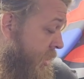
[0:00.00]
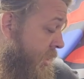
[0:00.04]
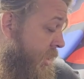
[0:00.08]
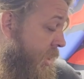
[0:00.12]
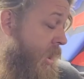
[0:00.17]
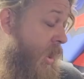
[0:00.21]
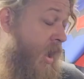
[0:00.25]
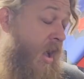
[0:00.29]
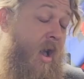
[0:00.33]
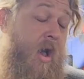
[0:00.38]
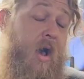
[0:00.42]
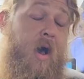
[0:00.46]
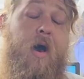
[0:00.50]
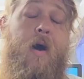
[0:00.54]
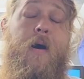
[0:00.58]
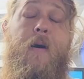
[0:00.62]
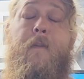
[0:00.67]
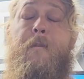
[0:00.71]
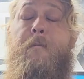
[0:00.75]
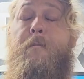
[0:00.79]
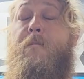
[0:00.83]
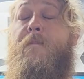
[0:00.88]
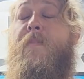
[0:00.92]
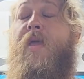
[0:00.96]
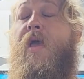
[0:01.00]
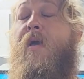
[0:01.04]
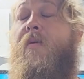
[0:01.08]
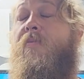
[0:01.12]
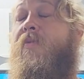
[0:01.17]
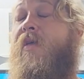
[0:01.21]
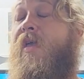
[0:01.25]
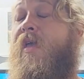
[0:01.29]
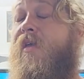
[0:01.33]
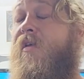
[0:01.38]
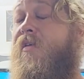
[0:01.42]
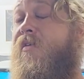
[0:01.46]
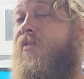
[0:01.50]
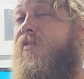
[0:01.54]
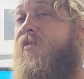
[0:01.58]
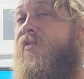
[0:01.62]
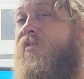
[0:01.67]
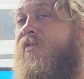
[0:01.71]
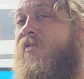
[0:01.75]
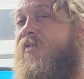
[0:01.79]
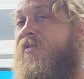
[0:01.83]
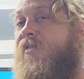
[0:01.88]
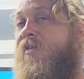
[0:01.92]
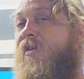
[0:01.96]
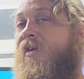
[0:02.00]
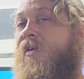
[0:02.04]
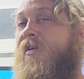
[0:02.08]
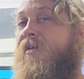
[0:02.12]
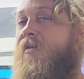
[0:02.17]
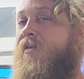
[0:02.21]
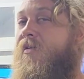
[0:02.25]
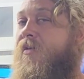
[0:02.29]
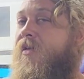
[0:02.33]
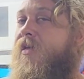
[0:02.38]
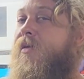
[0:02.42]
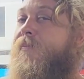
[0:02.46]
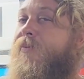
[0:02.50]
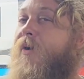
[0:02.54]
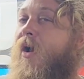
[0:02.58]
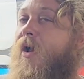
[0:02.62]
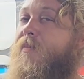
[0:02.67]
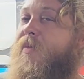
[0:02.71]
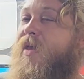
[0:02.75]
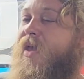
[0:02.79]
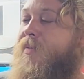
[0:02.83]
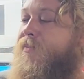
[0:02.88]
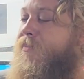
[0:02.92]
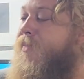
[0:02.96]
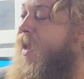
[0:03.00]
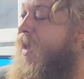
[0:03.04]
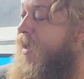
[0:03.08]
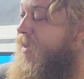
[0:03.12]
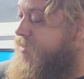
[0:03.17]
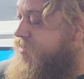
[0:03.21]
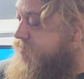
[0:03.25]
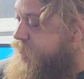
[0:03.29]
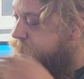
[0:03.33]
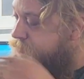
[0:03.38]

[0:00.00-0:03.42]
Yeah, these probably make a mess.